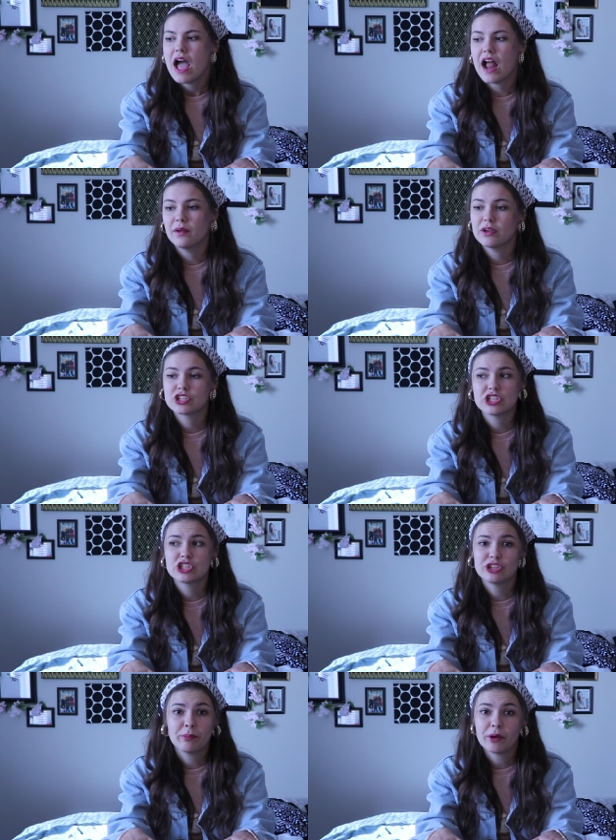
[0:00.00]
Anyway,
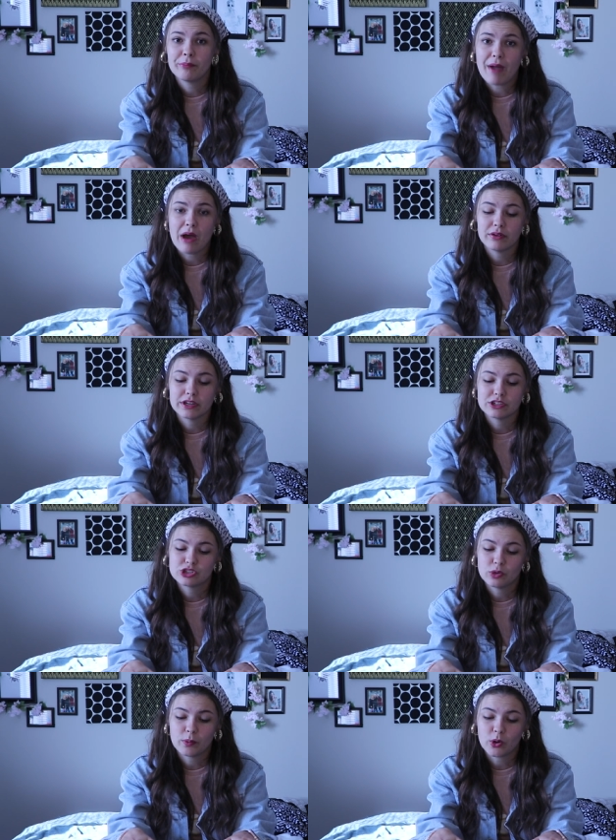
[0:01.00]
she's super empowering and
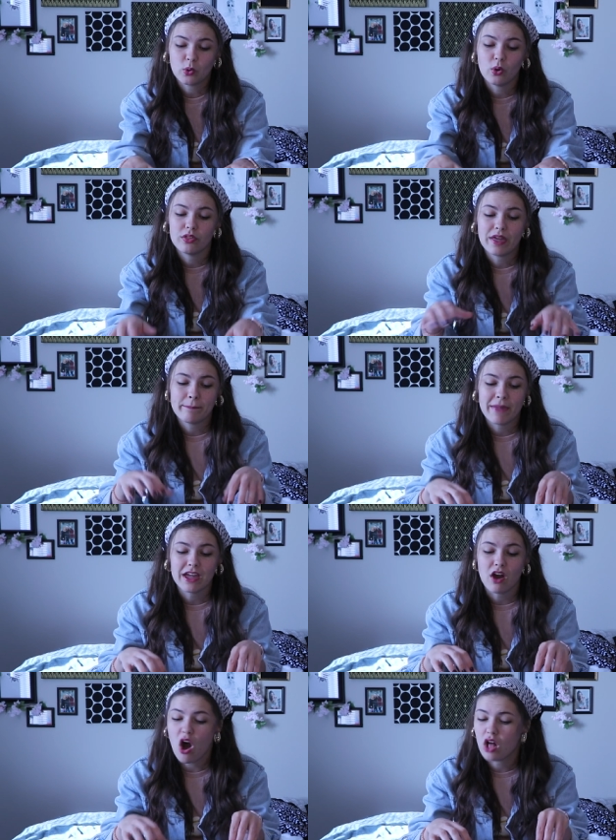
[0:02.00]
super cool. They
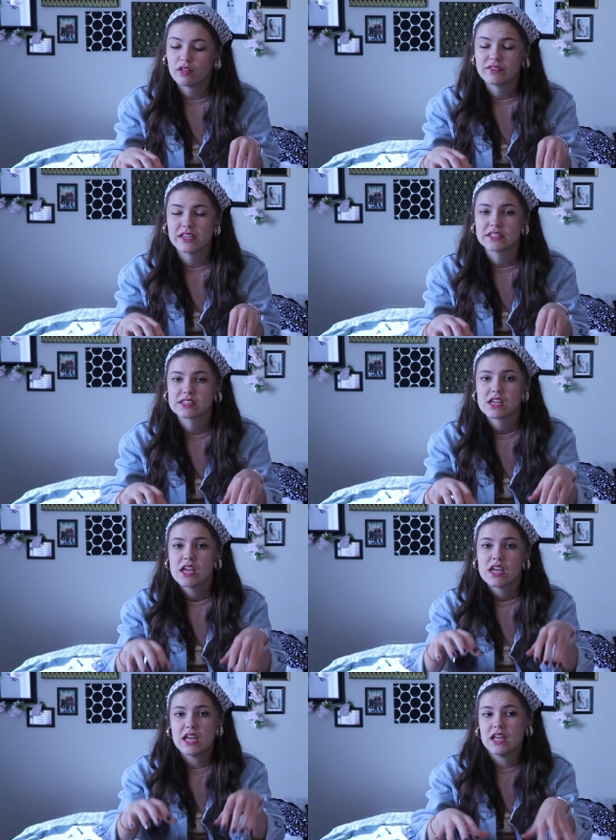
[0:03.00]
make all of this
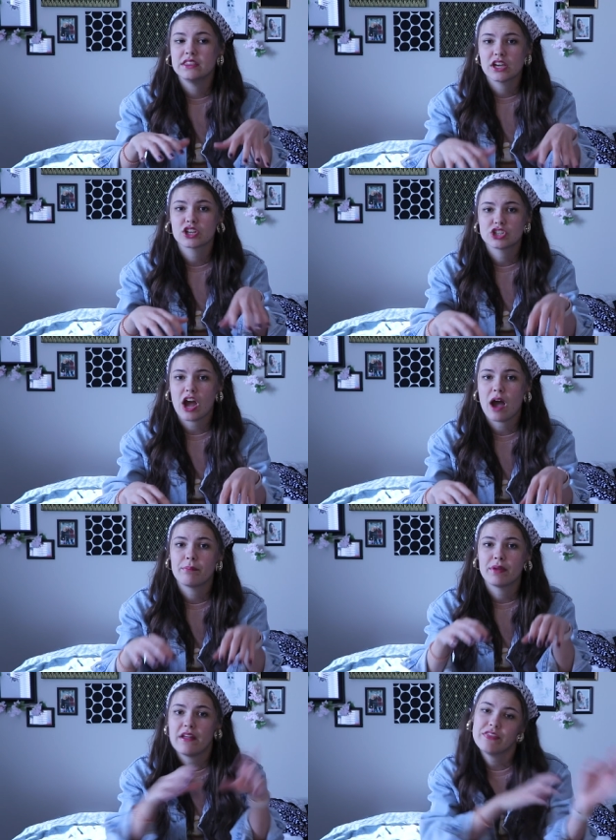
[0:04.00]
in their
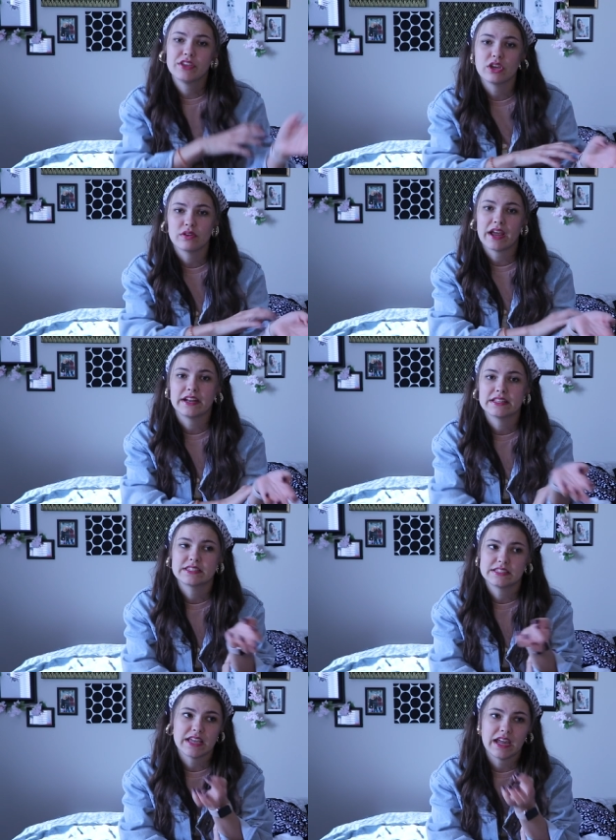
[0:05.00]
shop in the United
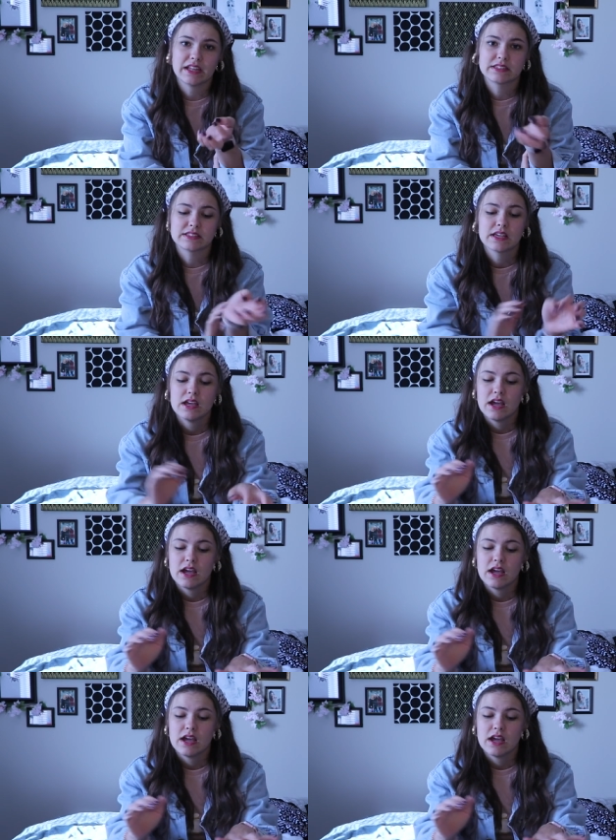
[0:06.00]
States.